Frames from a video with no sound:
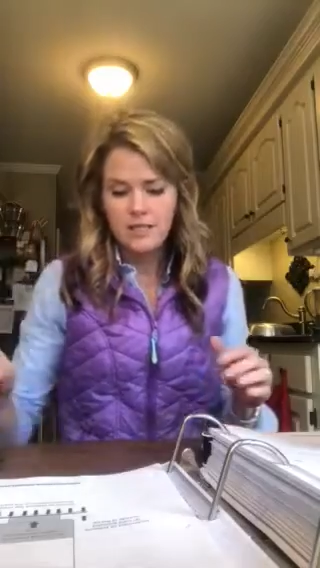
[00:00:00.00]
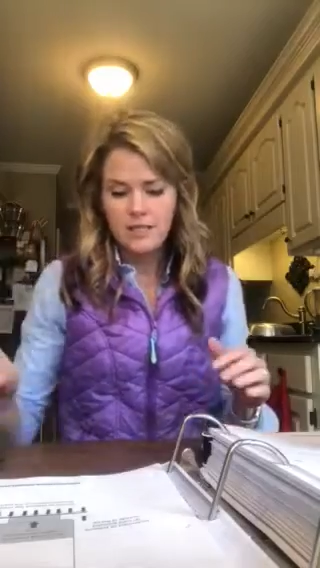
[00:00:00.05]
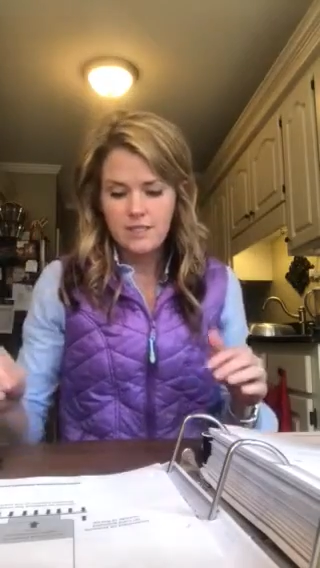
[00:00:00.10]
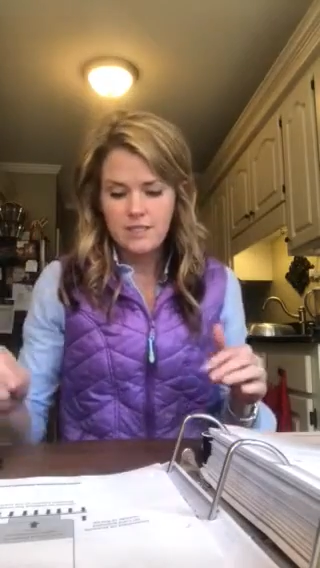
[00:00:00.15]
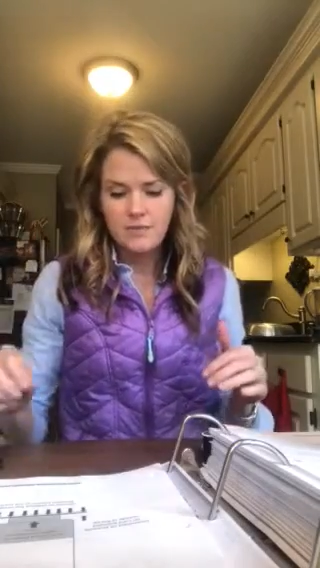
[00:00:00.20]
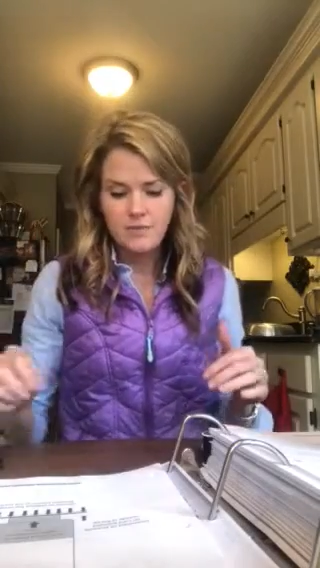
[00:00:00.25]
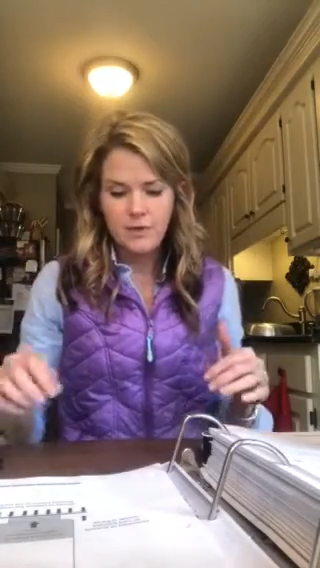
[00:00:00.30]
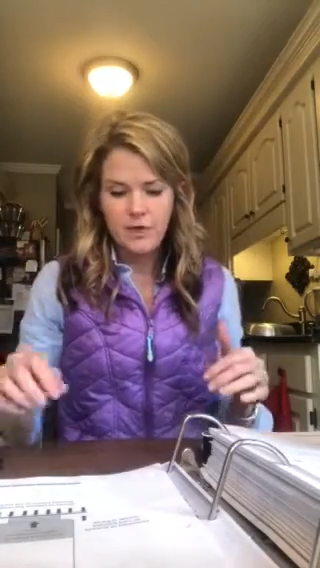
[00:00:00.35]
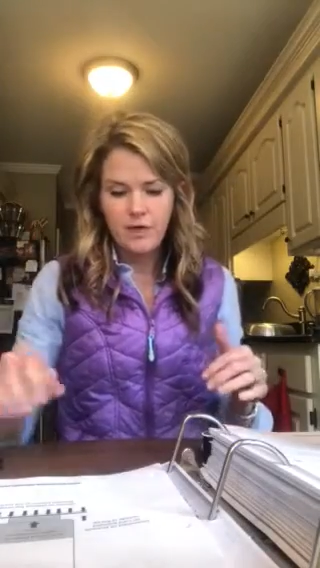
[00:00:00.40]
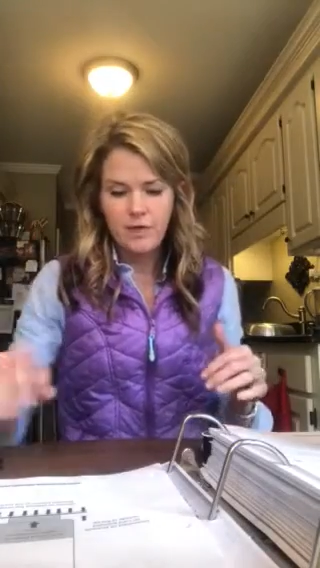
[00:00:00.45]

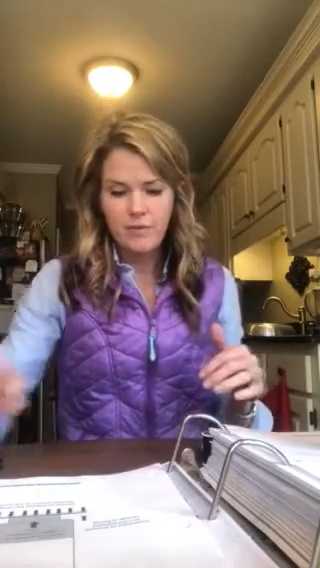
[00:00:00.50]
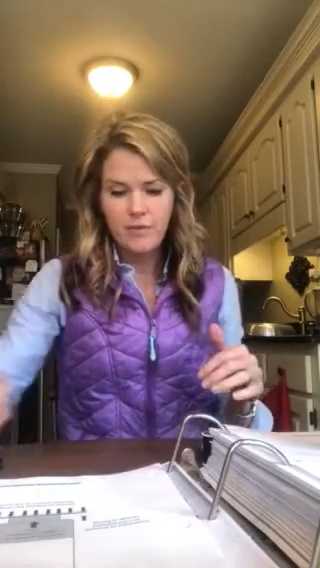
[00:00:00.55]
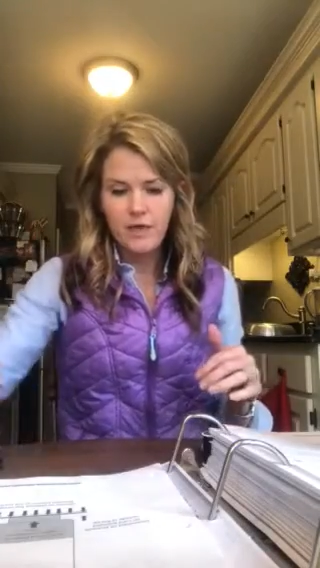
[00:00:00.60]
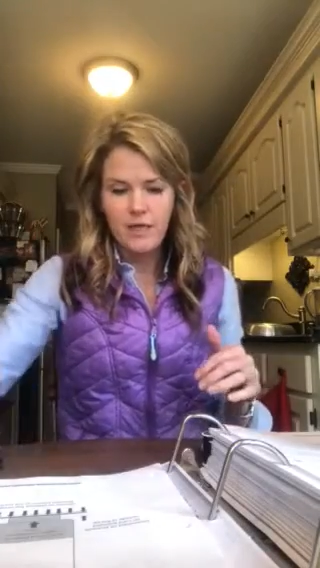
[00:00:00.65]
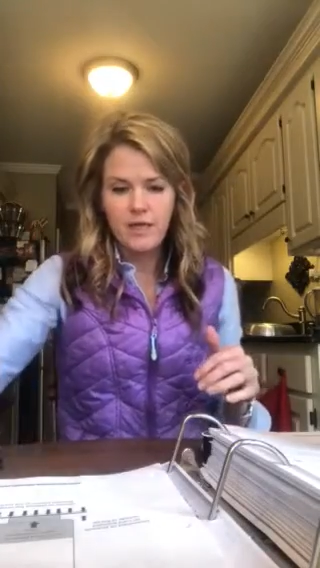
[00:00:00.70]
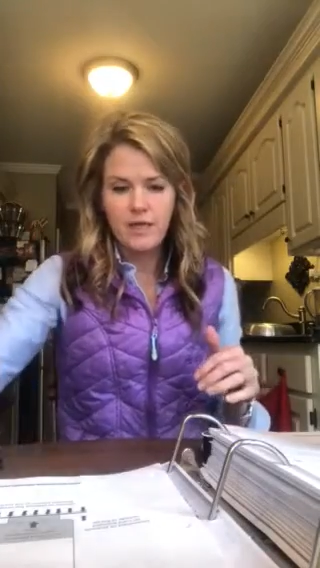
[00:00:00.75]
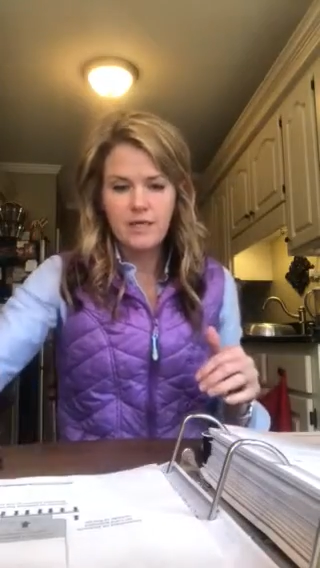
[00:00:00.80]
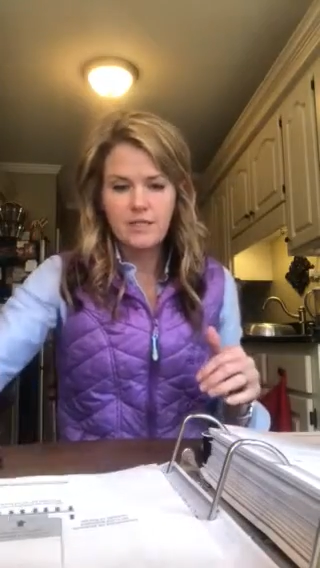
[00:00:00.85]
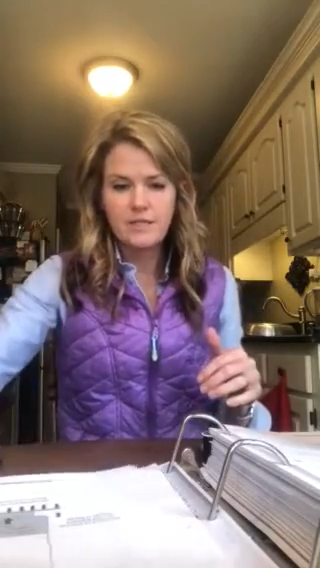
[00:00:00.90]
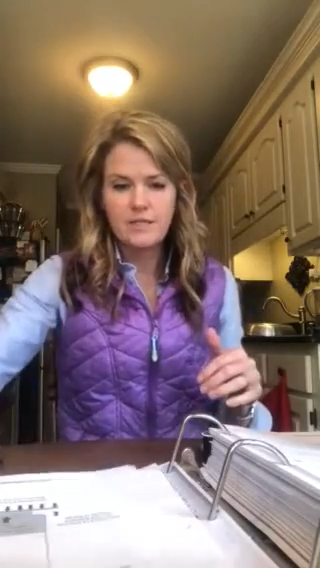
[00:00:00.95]

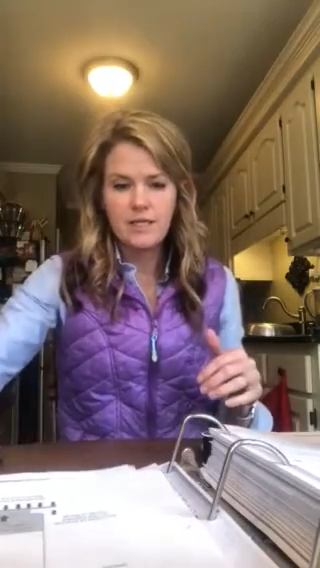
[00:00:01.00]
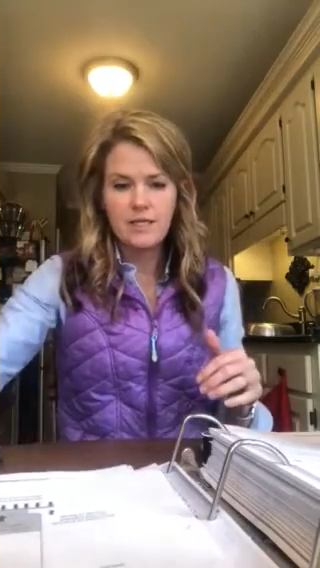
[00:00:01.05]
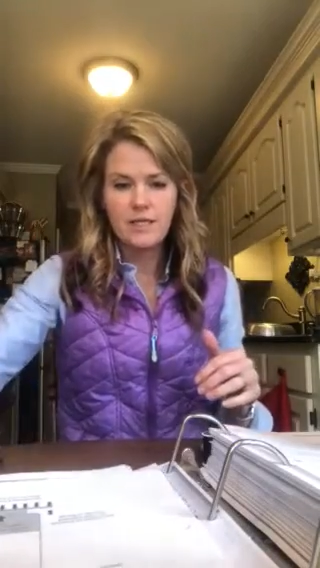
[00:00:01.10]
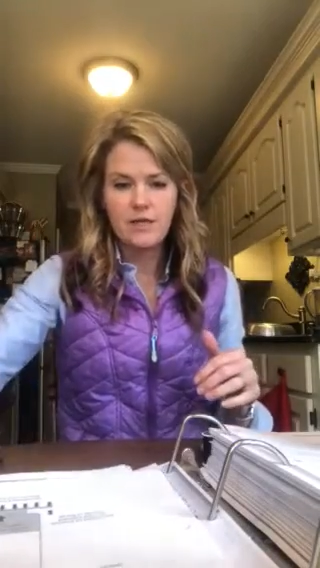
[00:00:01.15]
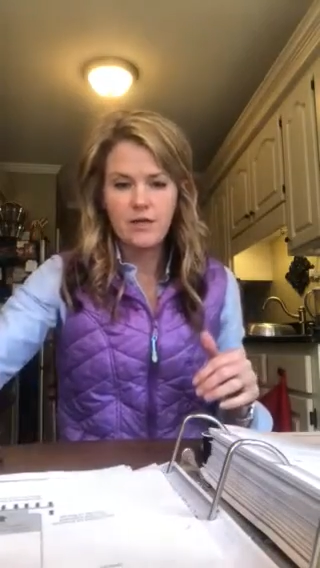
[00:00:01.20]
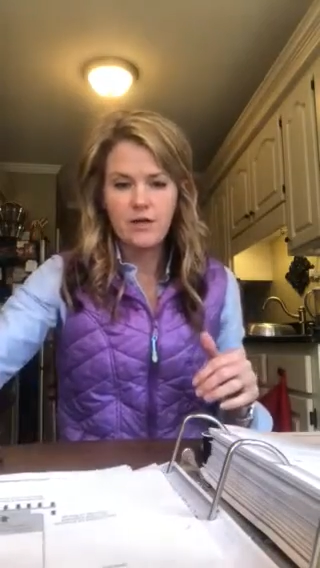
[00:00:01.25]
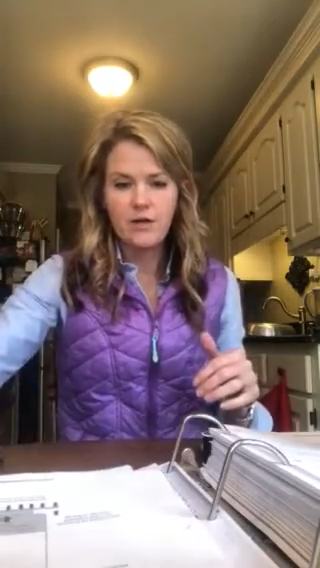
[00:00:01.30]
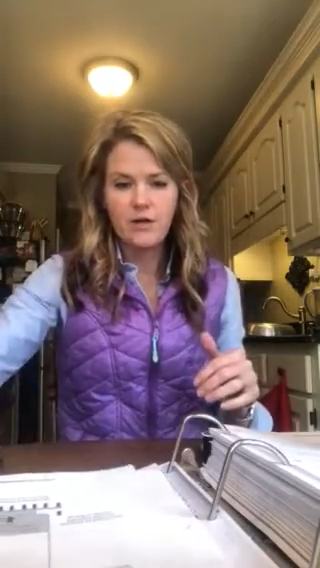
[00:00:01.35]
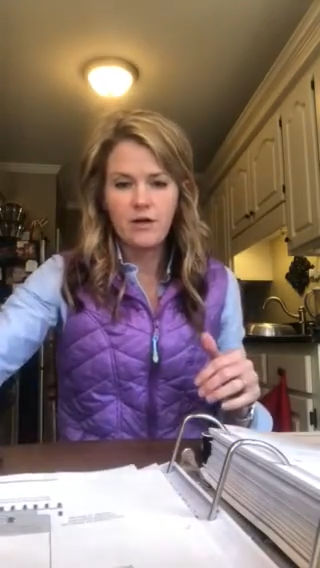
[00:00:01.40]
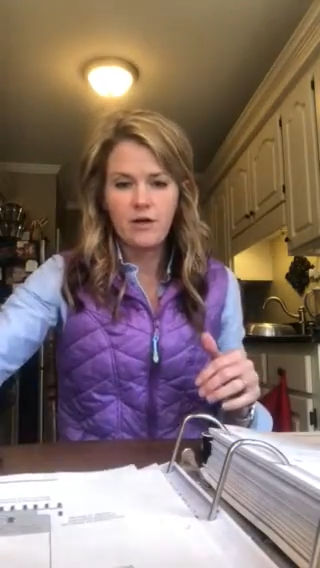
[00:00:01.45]
experiment is
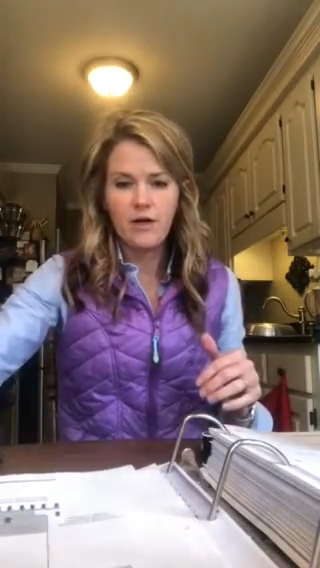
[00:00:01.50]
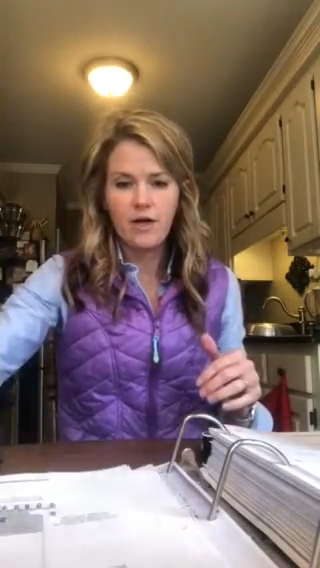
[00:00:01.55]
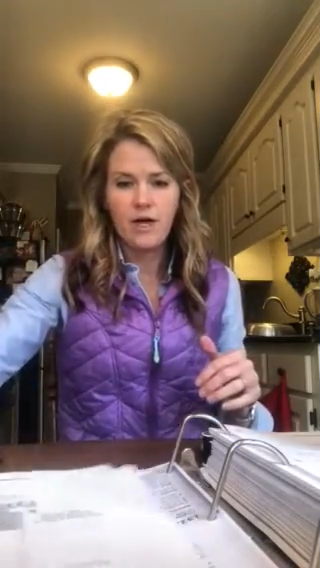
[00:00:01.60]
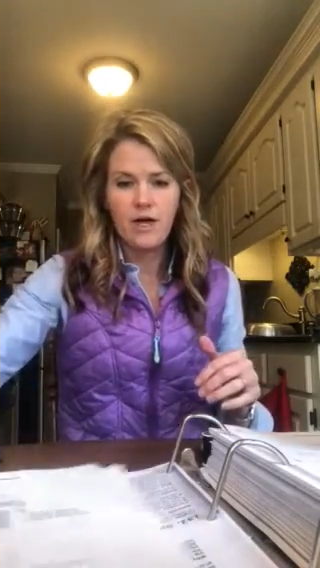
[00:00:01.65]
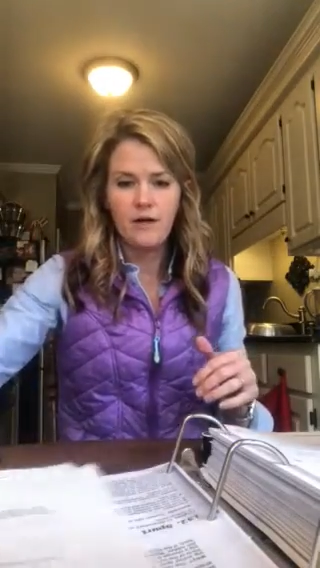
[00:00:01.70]
in your,